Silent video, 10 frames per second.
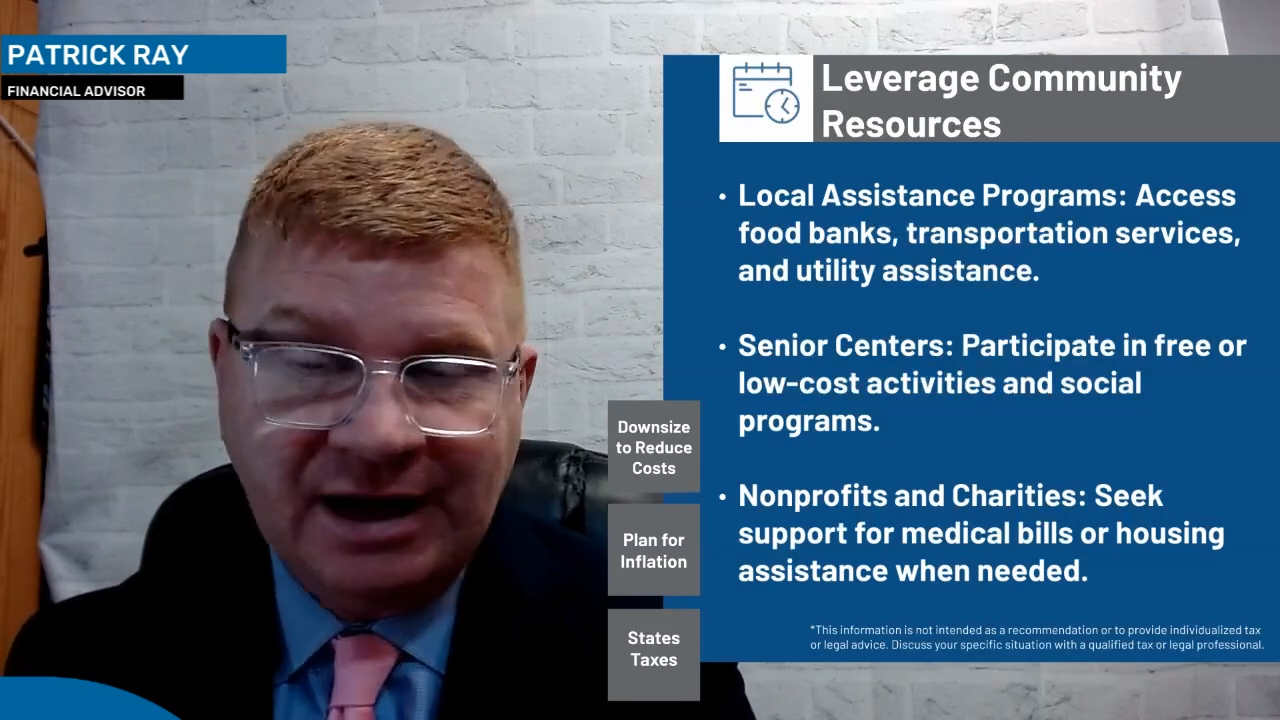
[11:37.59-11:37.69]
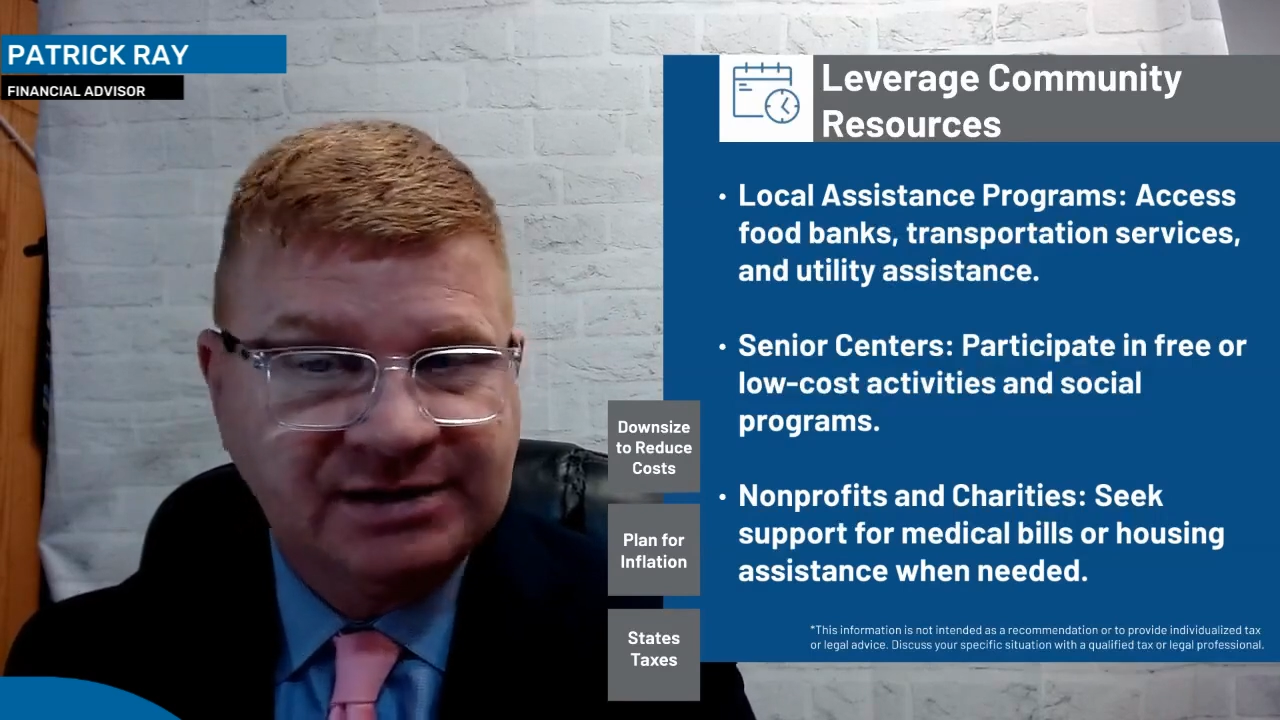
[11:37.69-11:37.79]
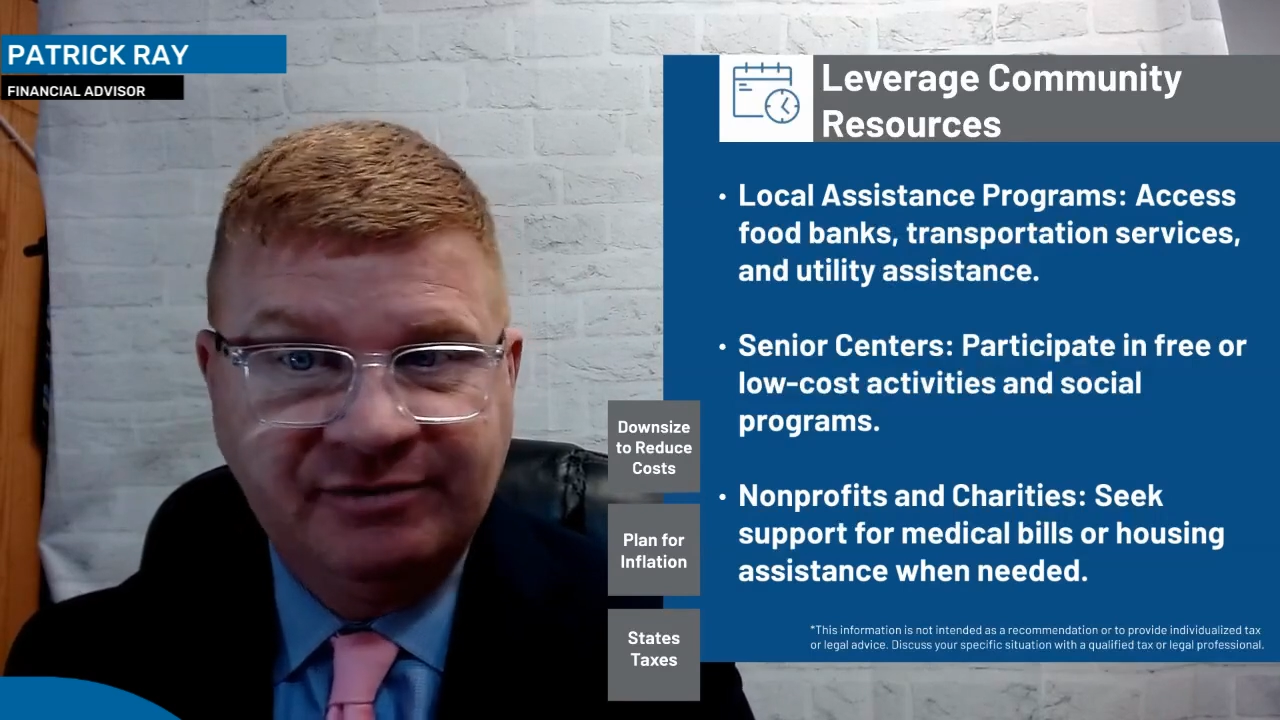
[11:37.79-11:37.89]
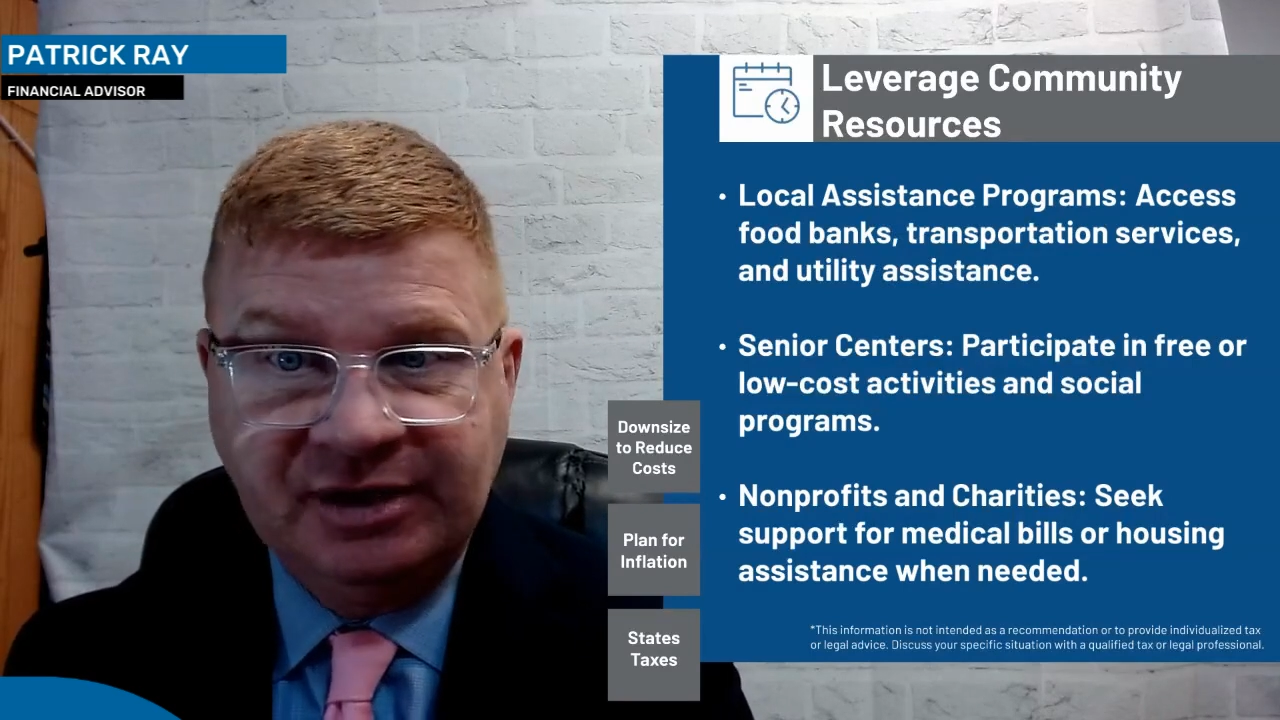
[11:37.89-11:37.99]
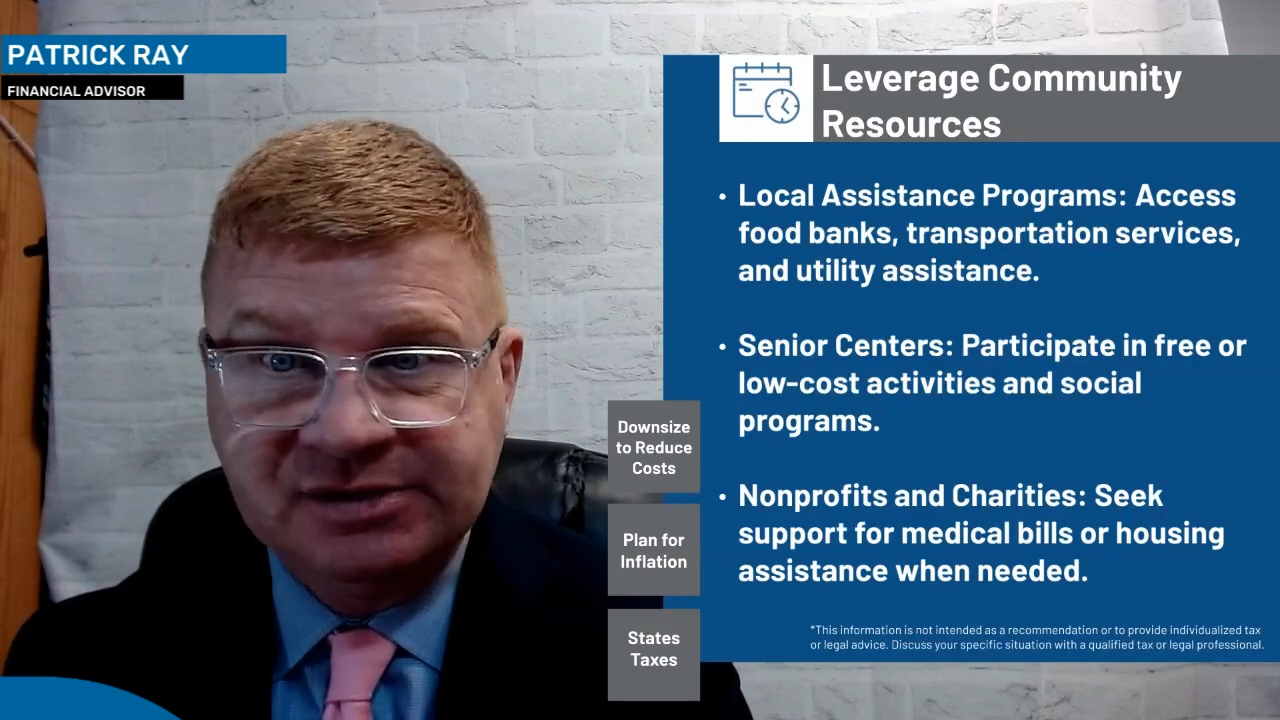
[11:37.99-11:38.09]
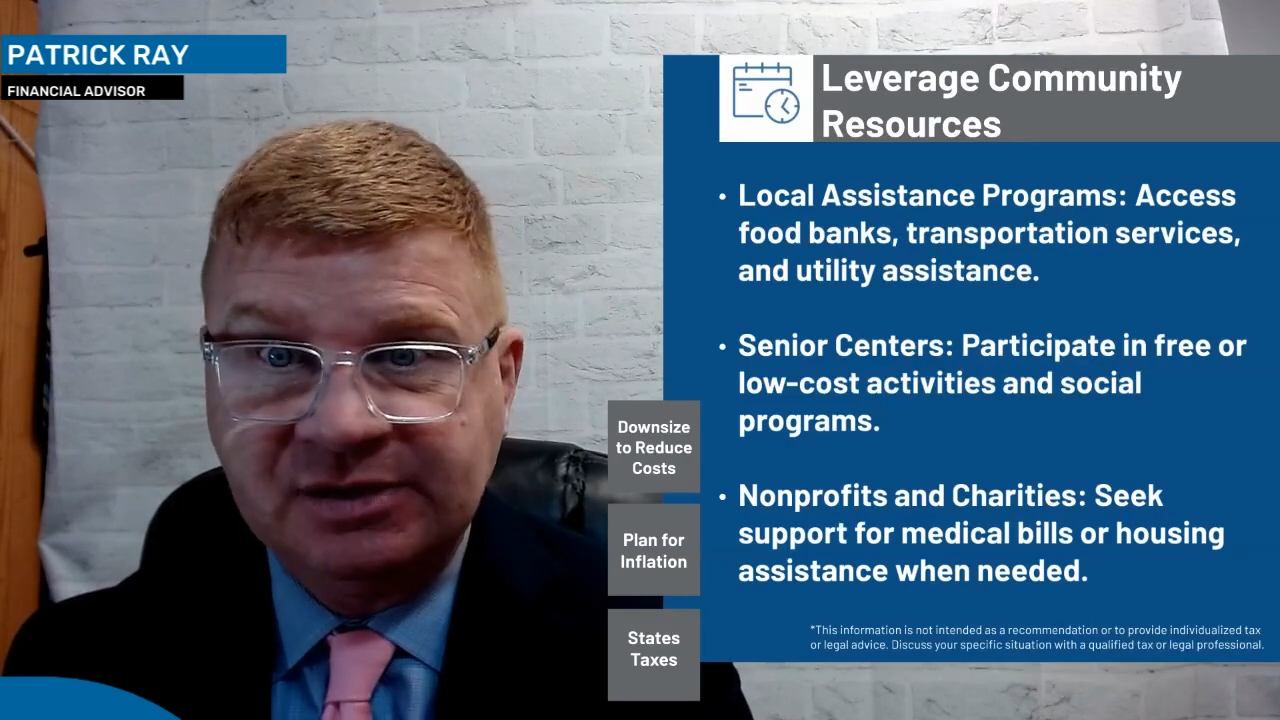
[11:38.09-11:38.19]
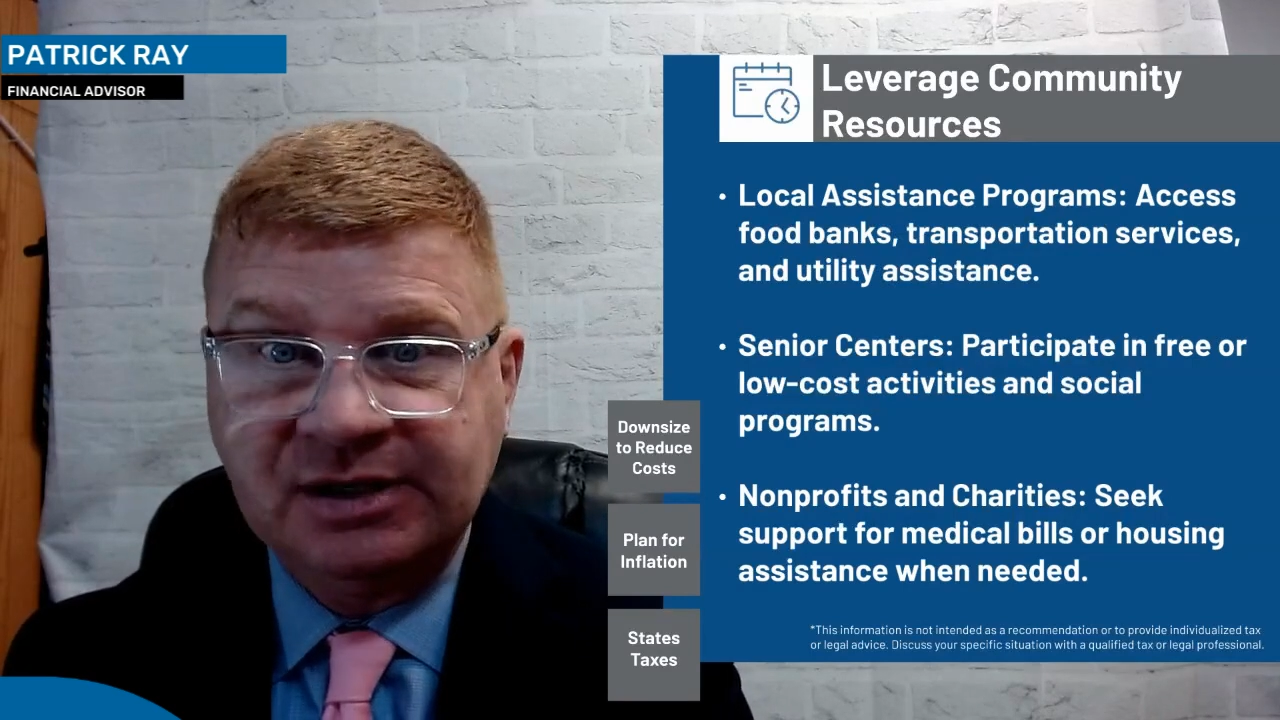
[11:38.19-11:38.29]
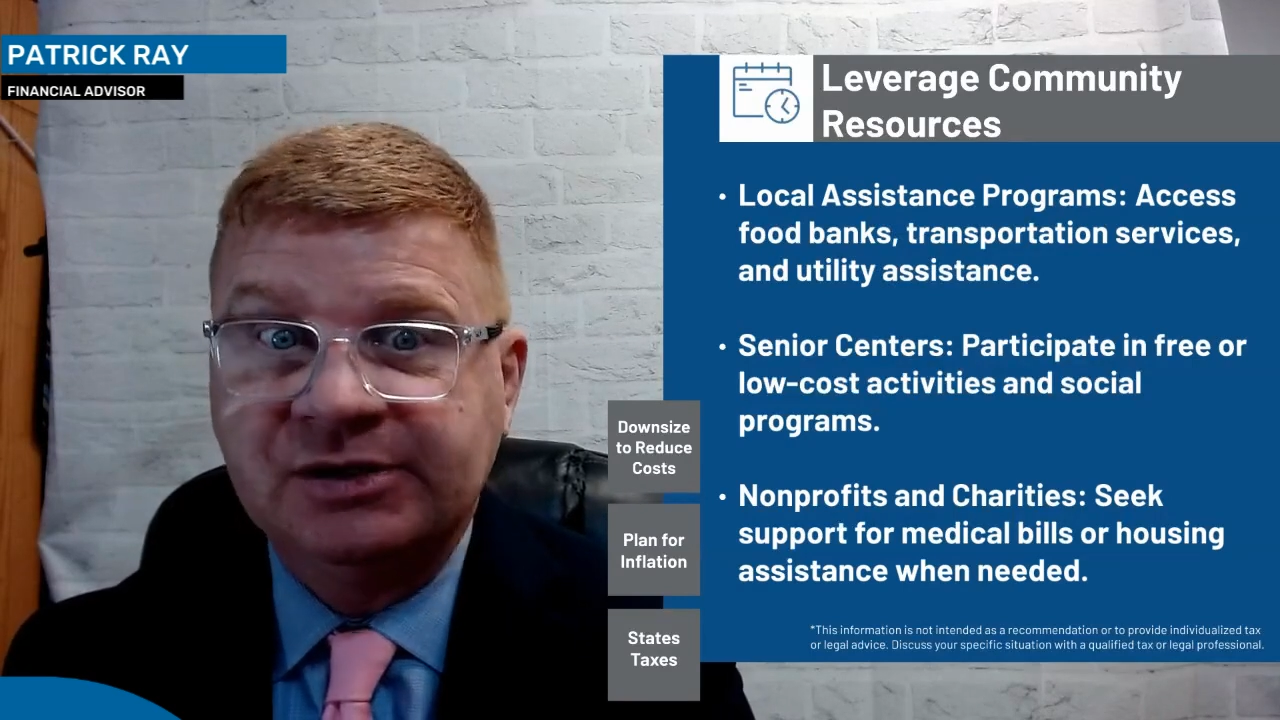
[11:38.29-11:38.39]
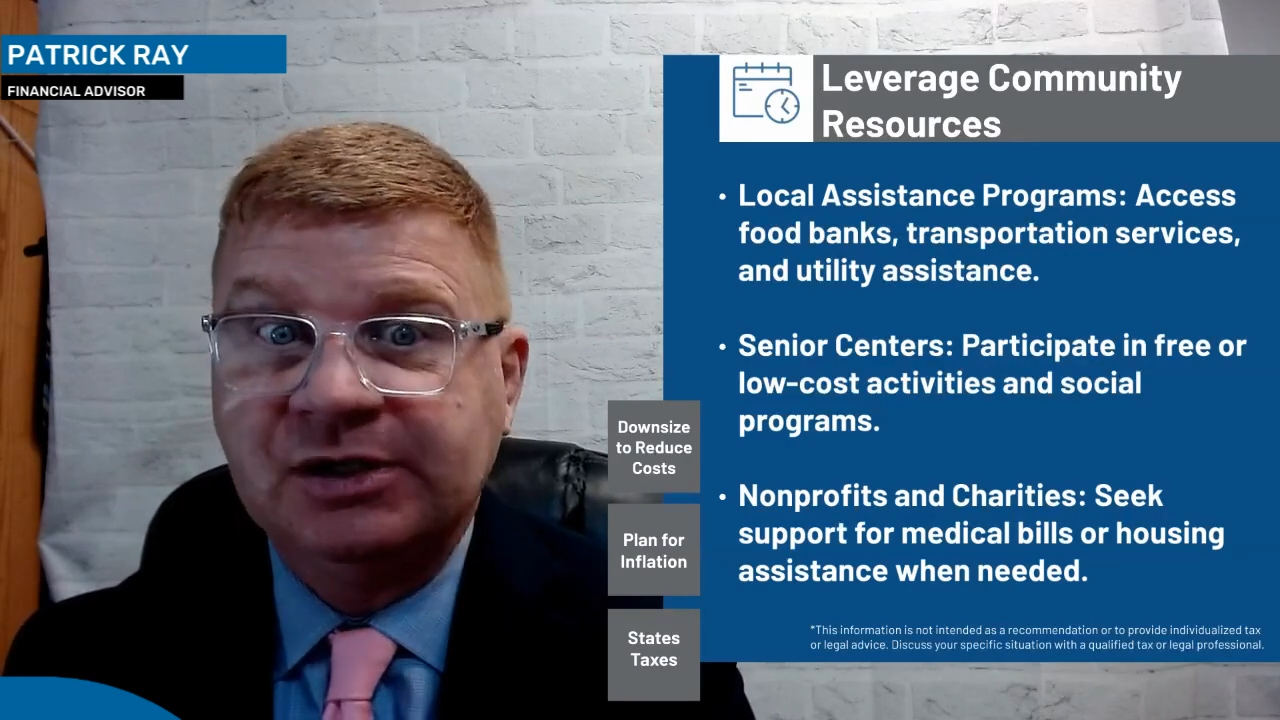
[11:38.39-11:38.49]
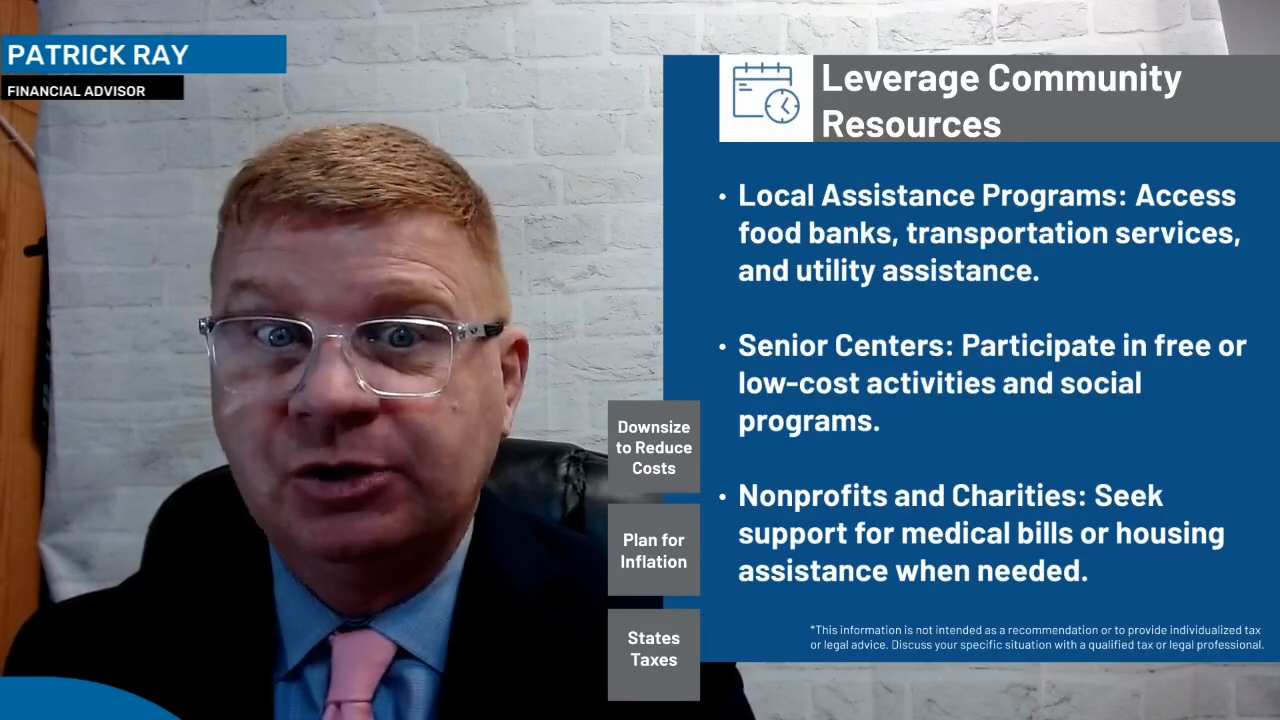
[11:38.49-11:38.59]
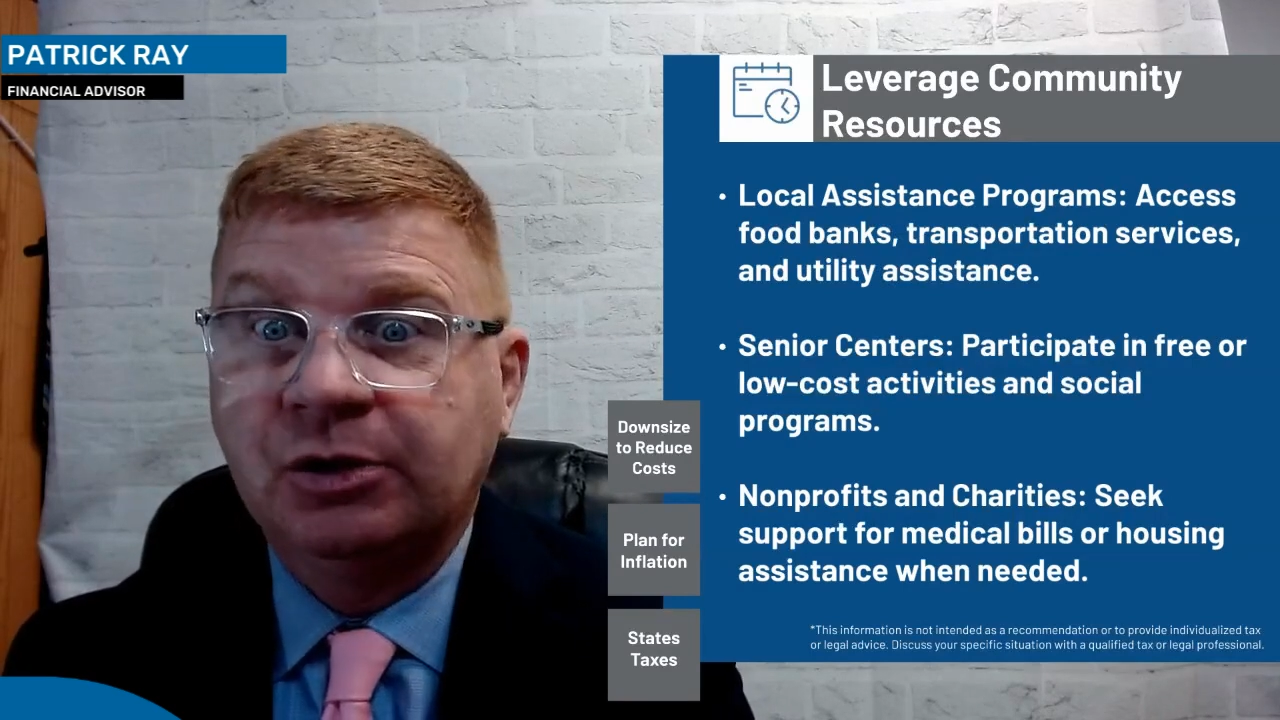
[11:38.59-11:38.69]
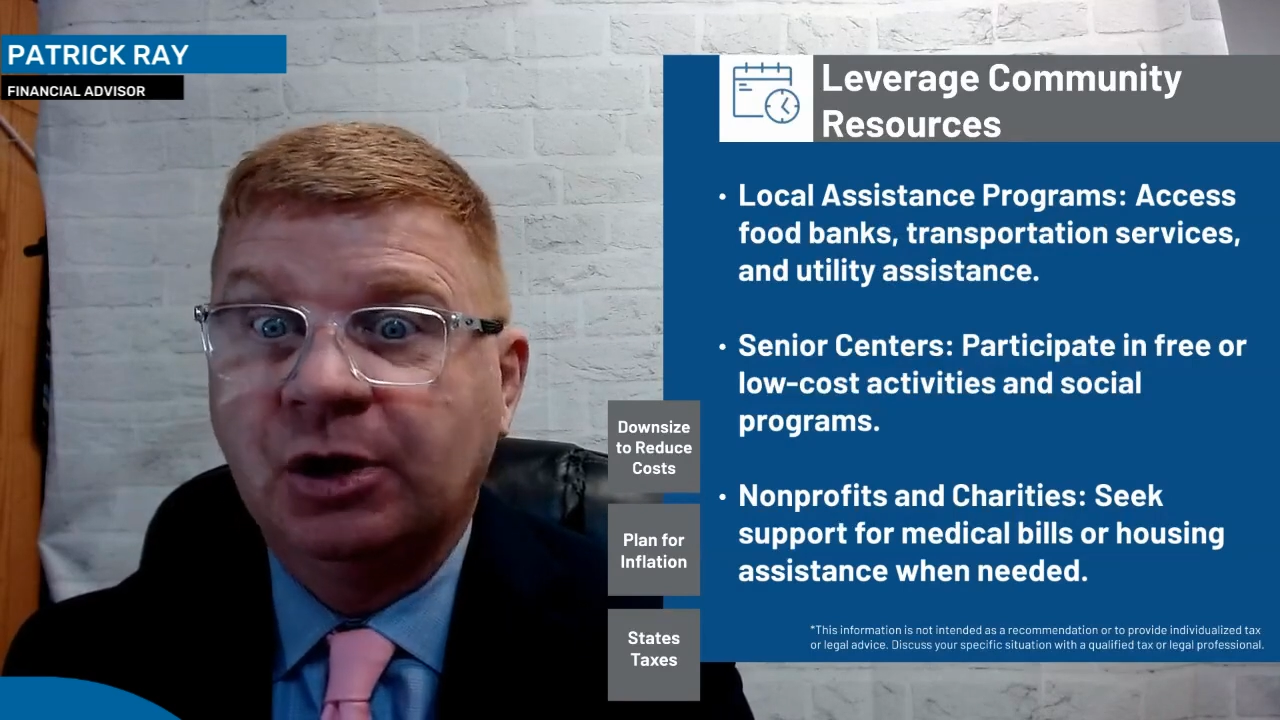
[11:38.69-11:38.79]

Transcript: activities and things that you